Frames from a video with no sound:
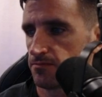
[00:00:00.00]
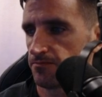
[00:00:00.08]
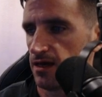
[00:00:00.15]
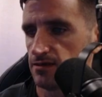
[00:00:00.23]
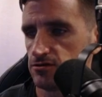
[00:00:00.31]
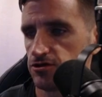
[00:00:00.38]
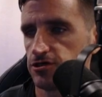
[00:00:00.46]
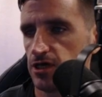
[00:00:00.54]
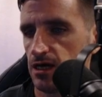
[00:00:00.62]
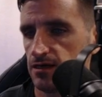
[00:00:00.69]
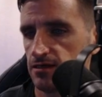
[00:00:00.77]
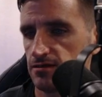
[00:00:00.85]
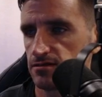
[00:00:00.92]
and
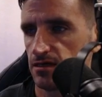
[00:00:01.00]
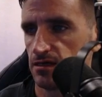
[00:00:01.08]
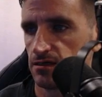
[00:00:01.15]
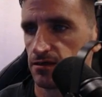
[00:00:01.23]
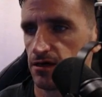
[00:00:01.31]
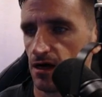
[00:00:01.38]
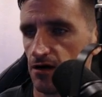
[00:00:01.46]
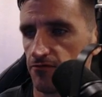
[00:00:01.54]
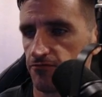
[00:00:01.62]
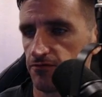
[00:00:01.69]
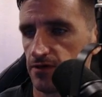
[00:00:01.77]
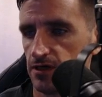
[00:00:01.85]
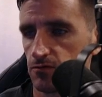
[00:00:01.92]
Janice and
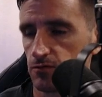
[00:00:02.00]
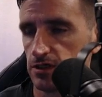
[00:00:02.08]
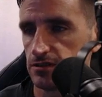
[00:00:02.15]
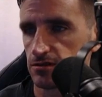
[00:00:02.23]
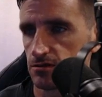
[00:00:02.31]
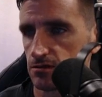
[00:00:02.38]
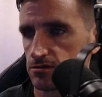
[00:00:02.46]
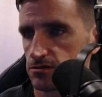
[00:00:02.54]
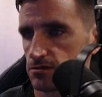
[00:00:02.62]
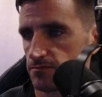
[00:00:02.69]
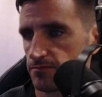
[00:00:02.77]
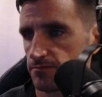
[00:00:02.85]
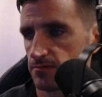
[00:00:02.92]
Guff in research.